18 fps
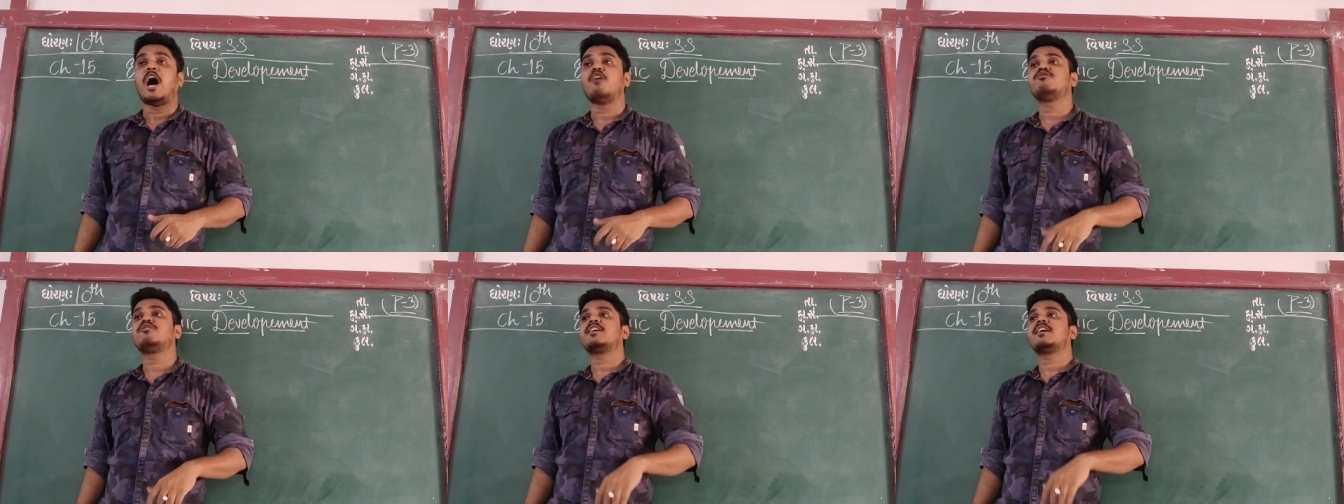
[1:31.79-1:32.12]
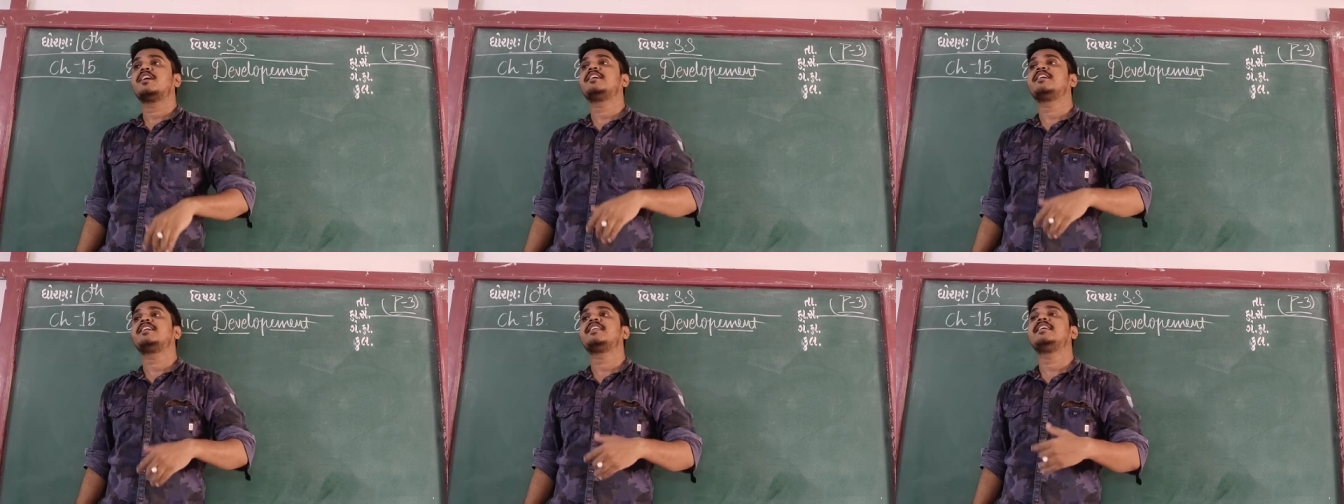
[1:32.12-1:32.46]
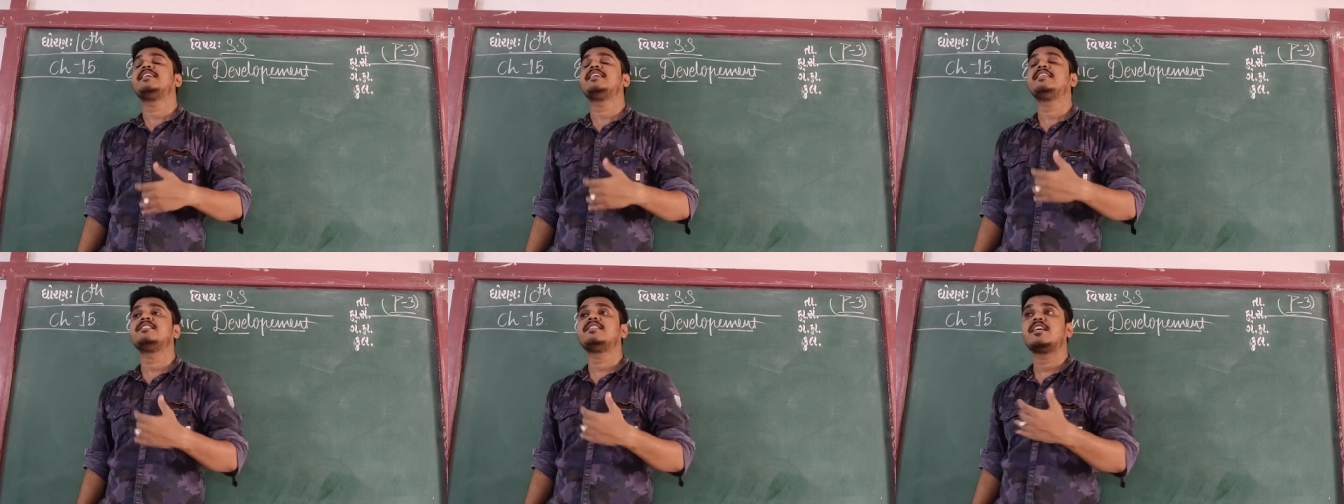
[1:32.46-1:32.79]
how the country
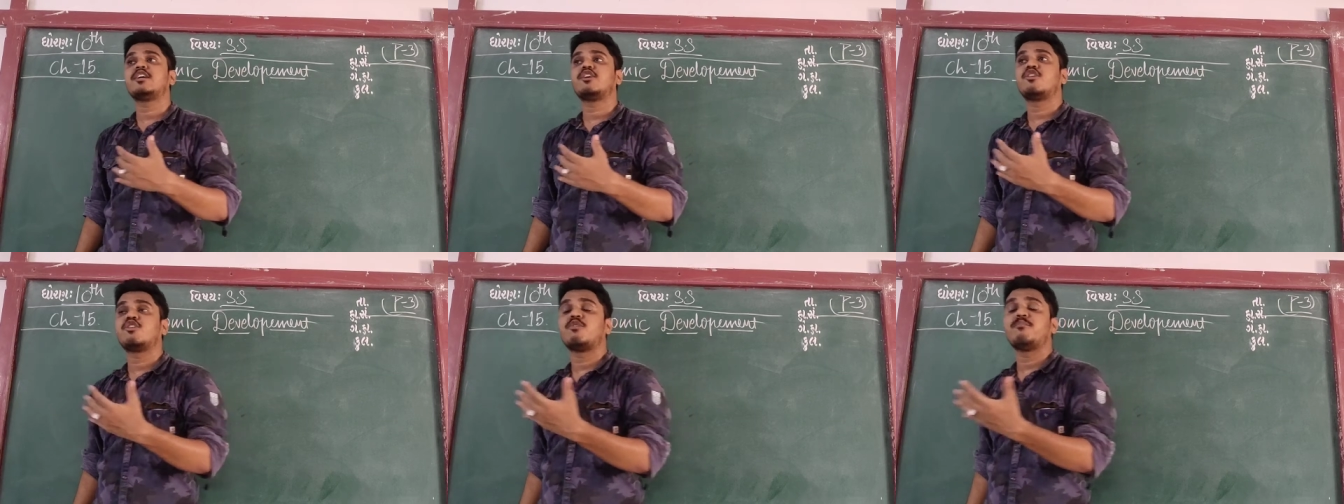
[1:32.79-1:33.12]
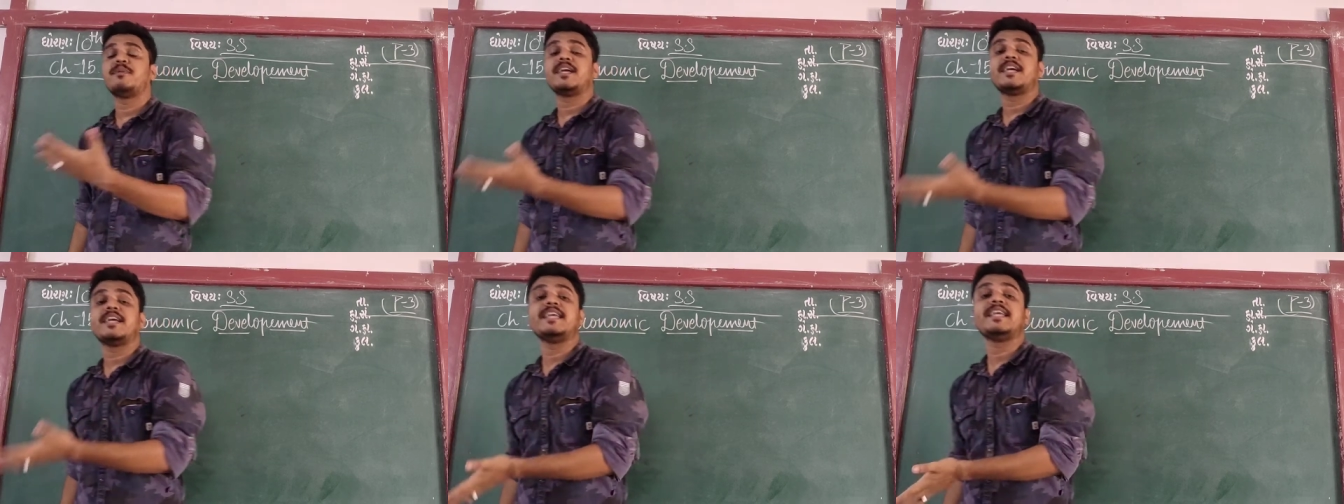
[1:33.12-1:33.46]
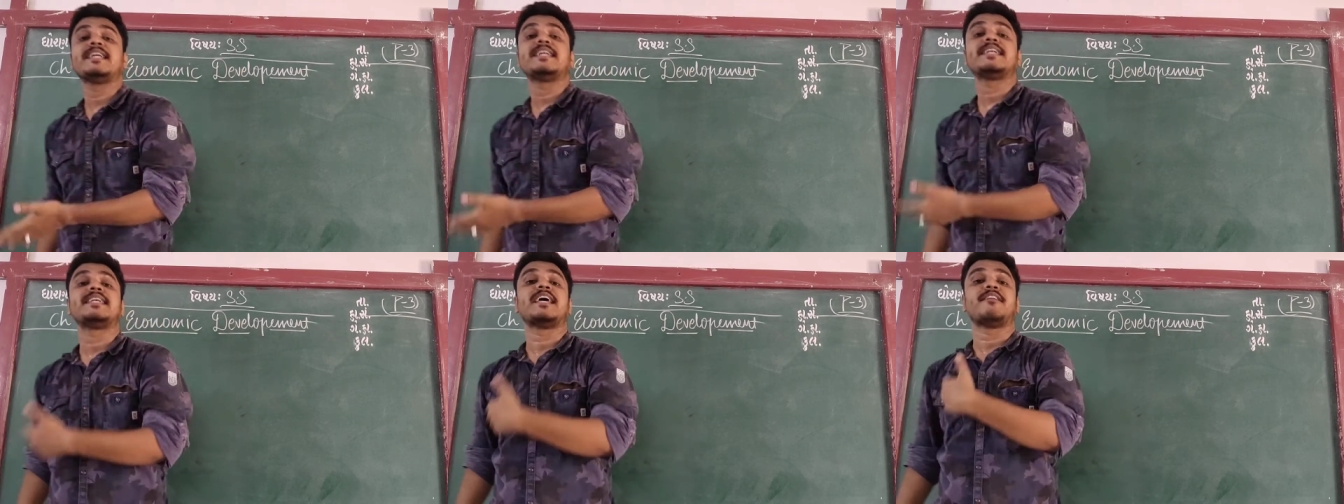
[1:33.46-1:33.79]
is
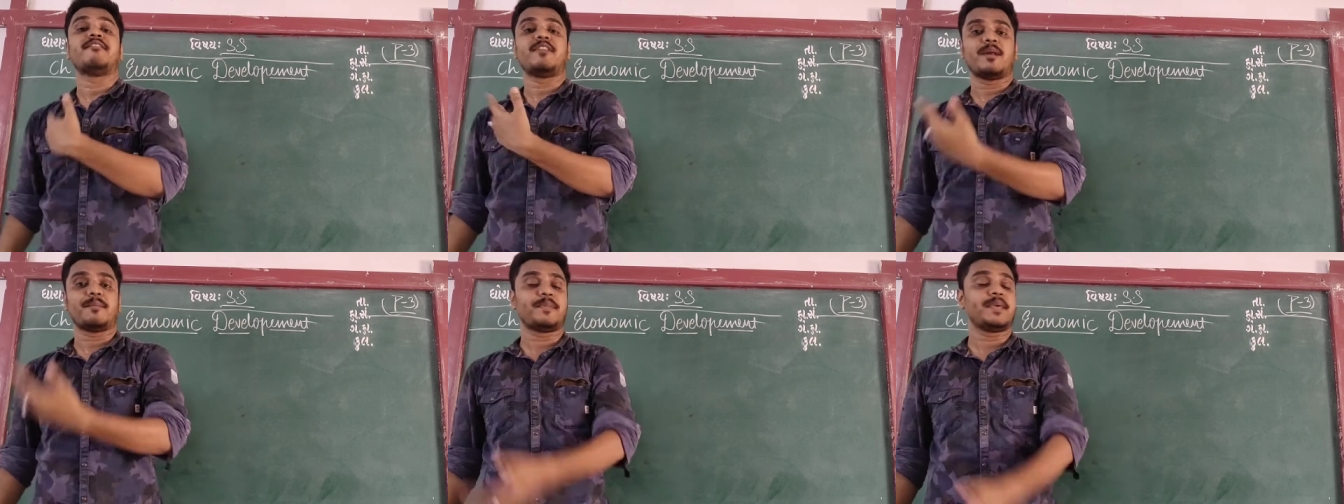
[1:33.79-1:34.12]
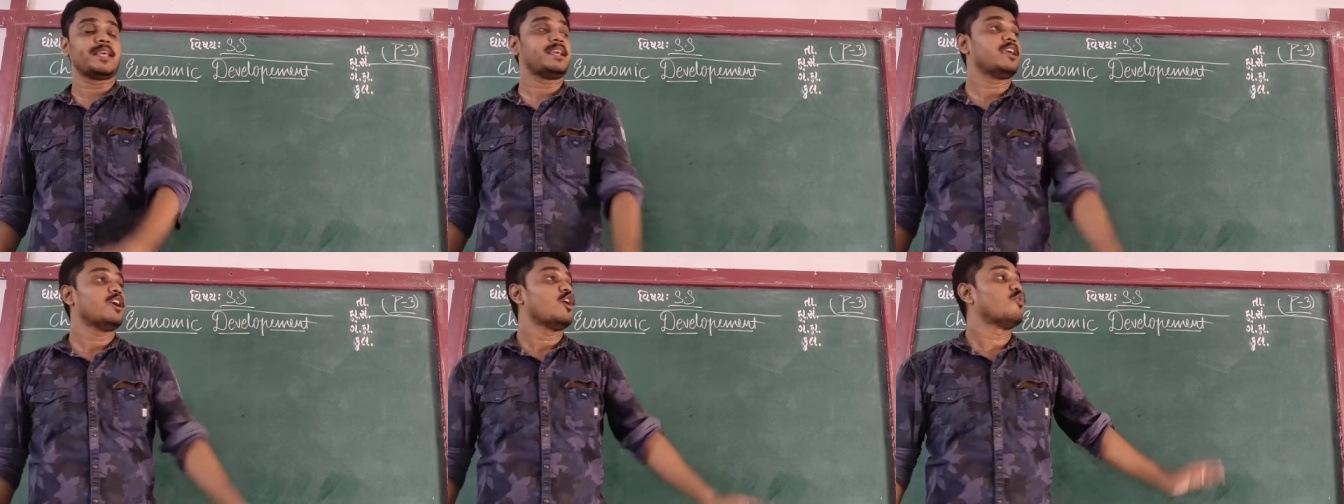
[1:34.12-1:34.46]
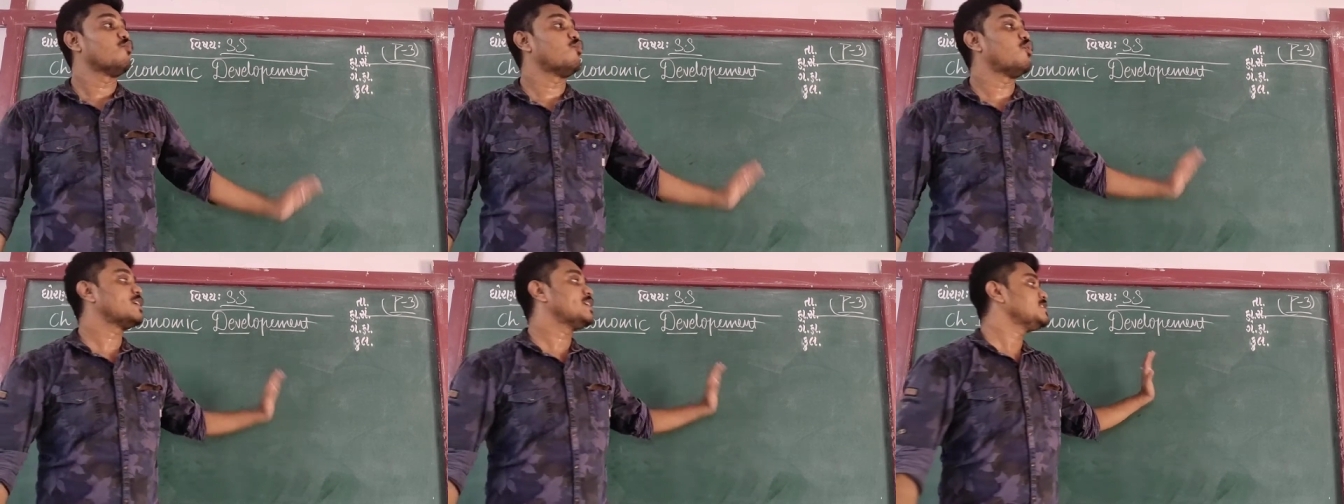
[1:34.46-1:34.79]
economically developing,
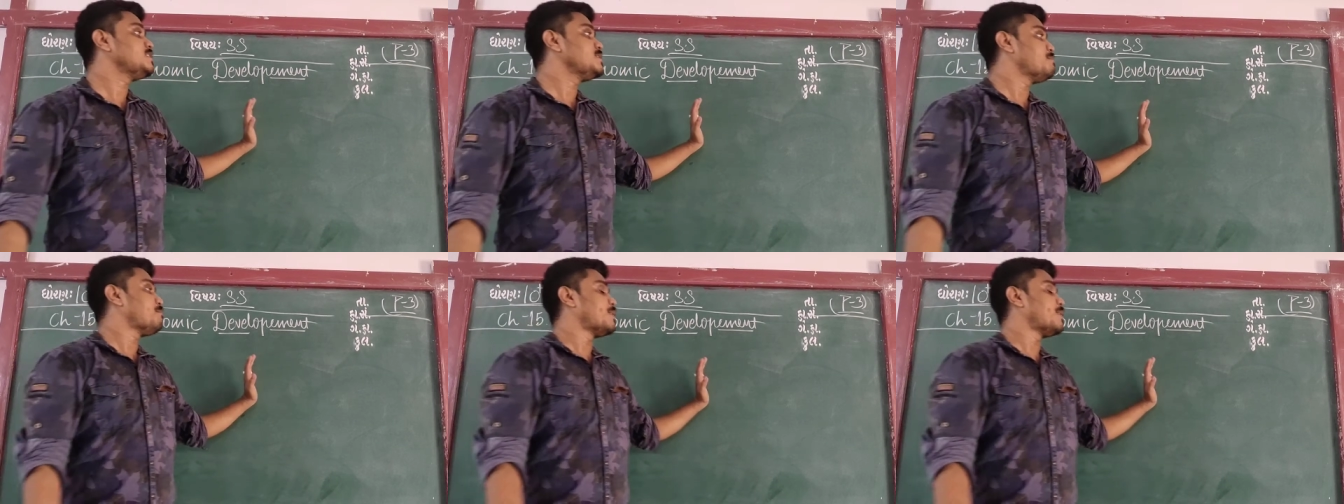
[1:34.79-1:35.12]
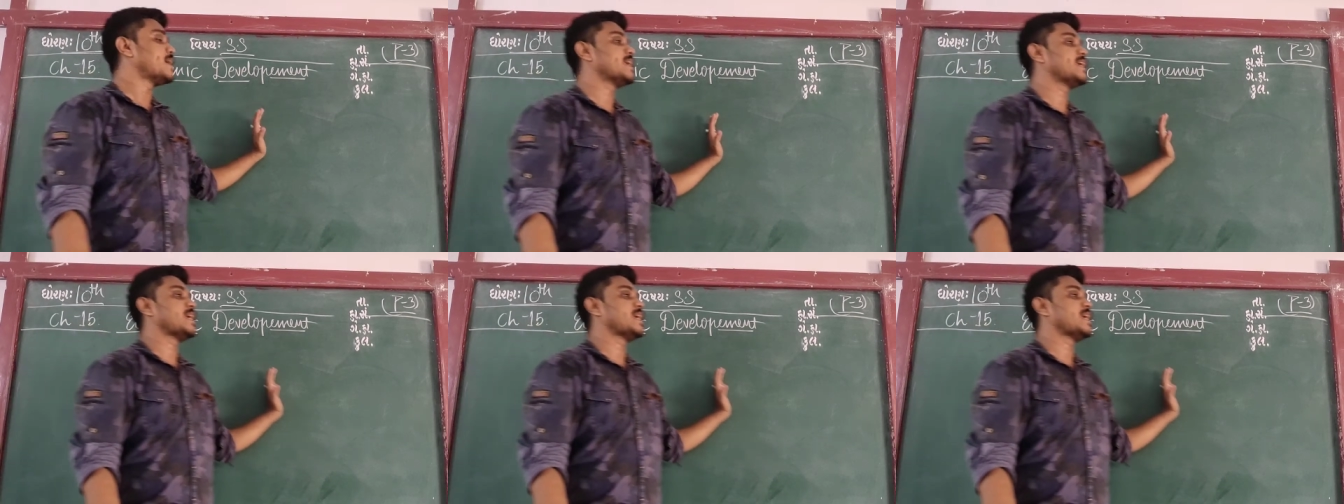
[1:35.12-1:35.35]
what is per